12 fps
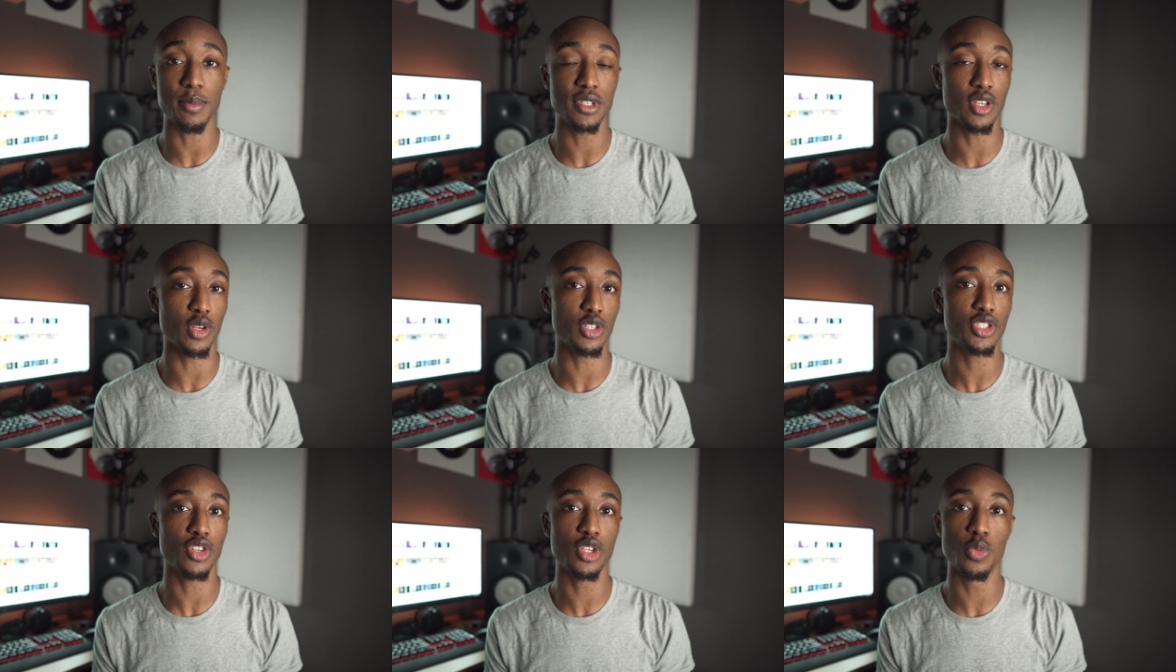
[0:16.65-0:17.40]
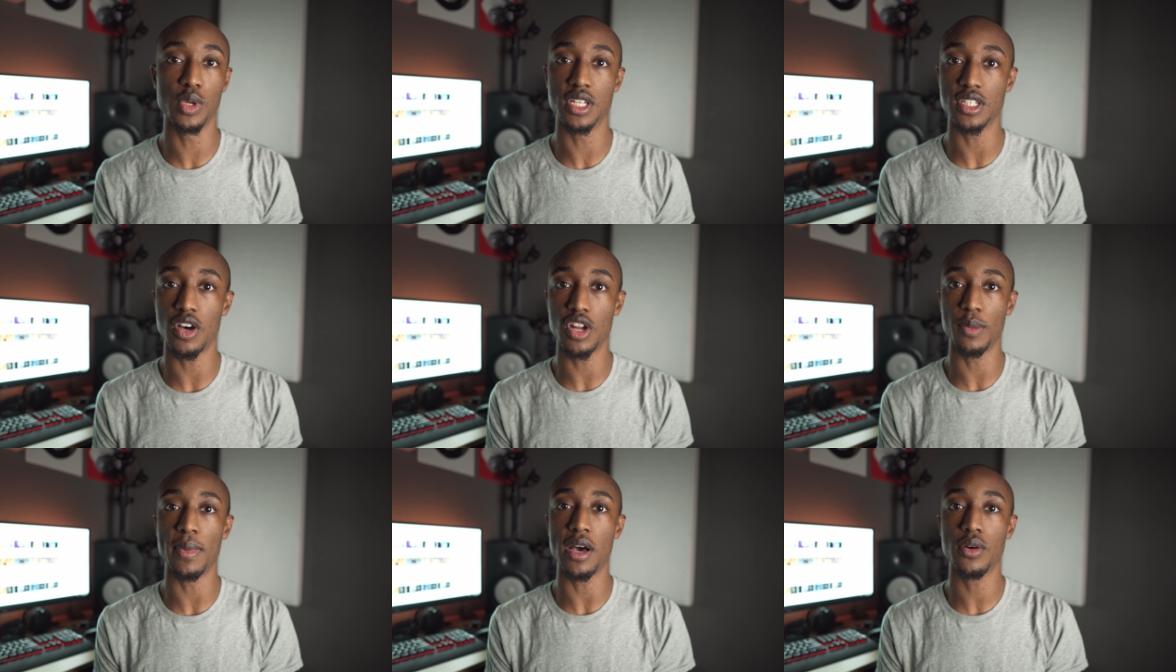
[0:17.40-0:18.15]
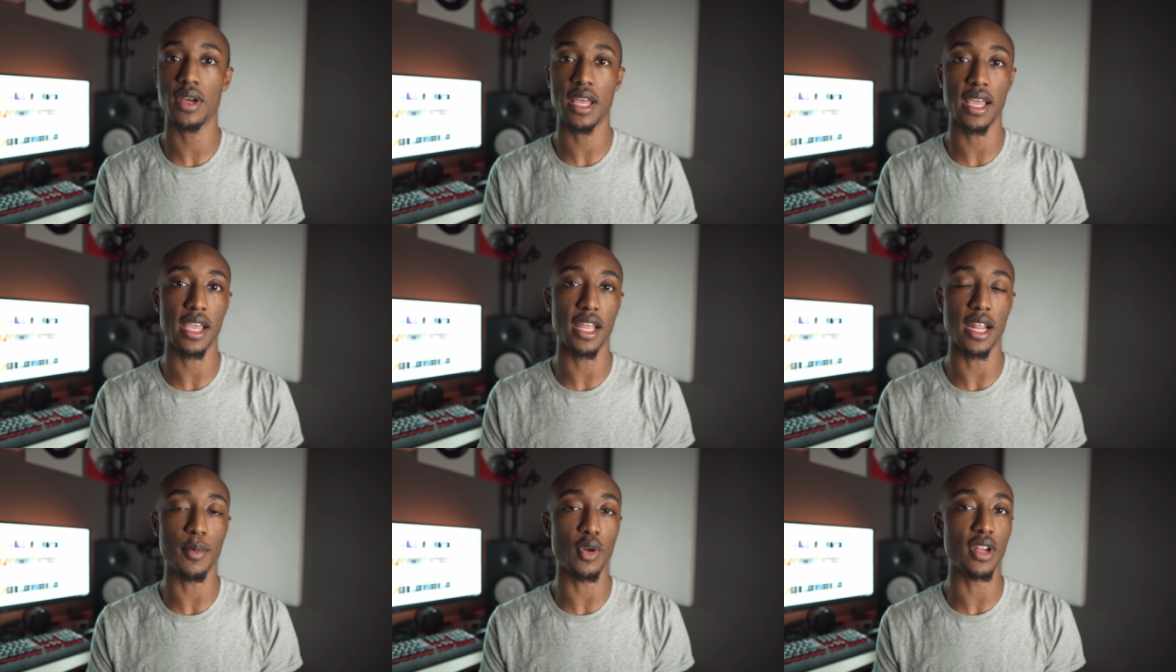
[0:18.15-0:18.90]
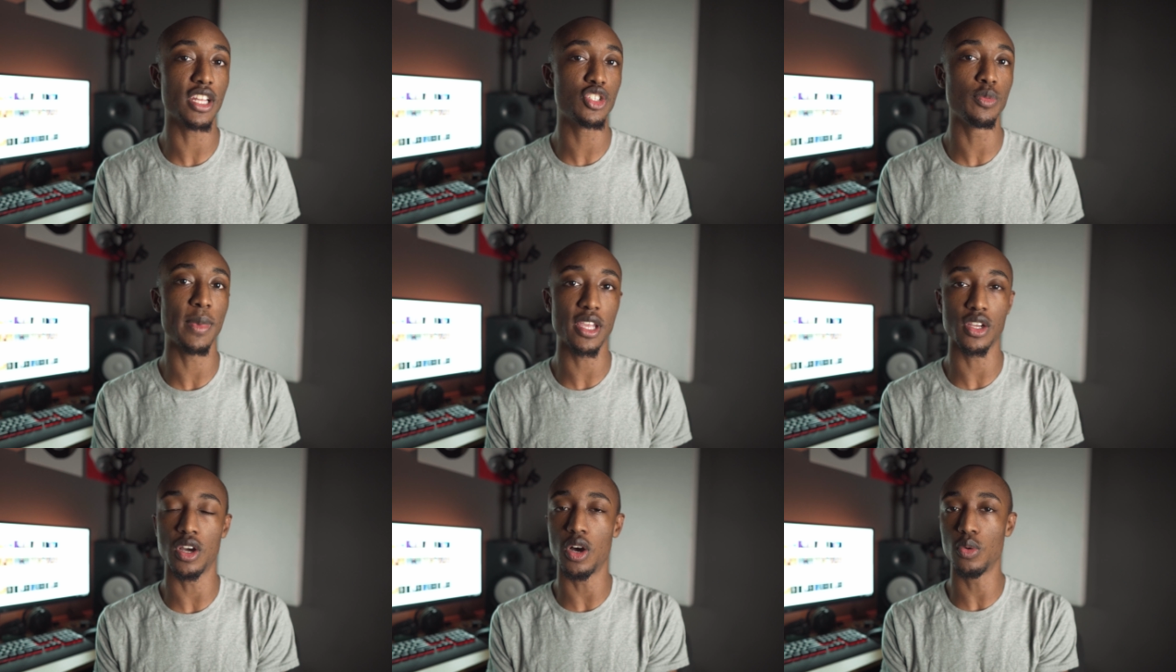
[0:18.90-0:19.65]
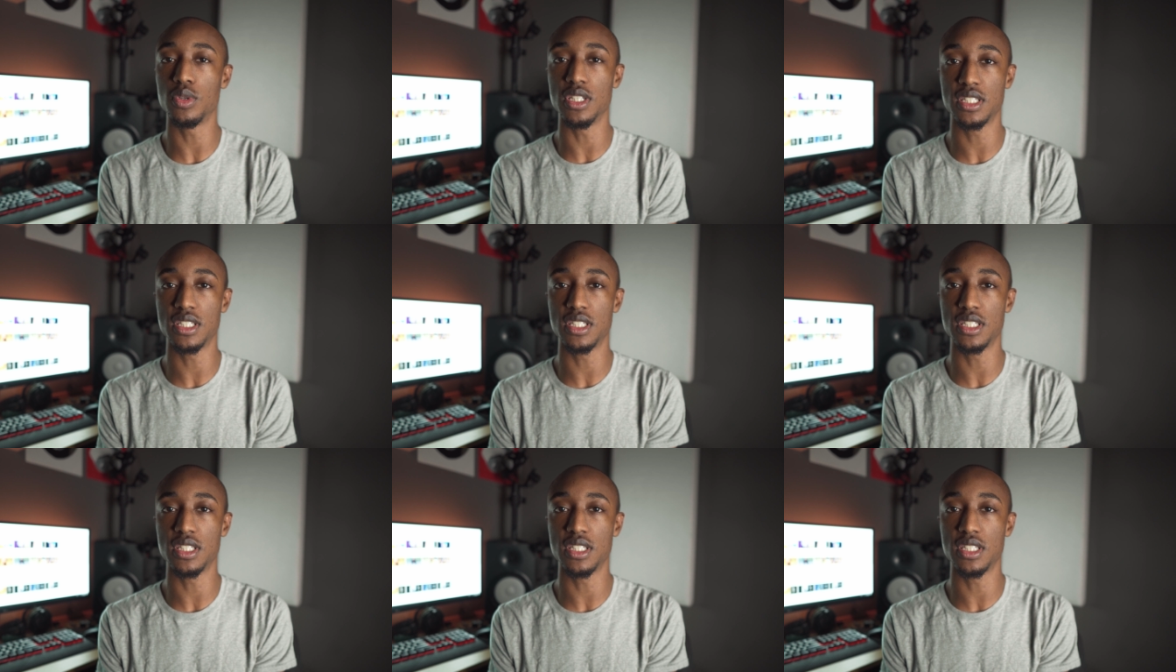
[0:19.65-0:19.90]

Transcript: I'm just going to show you what it's all about and I'm going to let you make your own